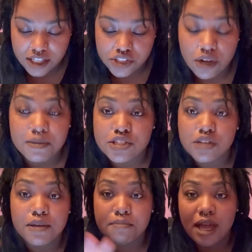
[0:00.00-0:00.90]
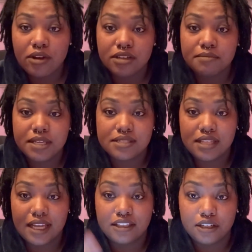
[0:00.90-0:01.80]
So I'm assuming Malcolm is
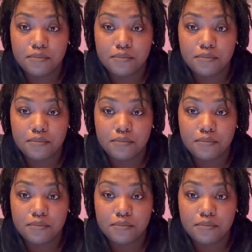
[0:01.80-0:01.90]
like their